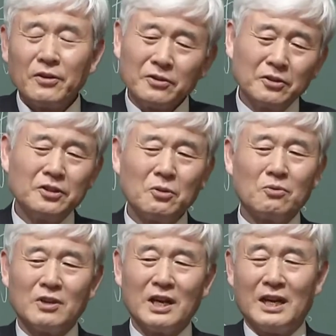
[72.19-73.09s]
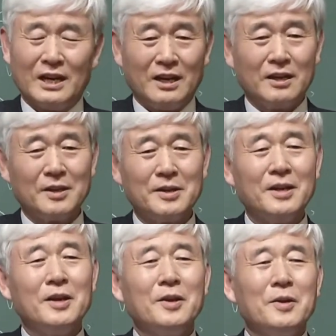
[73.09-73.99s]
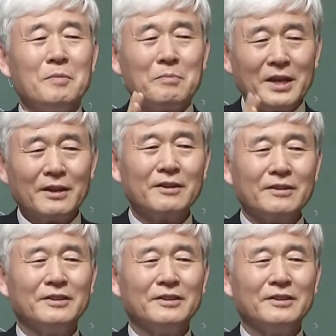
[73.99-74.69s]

Then how can you acquire this capital?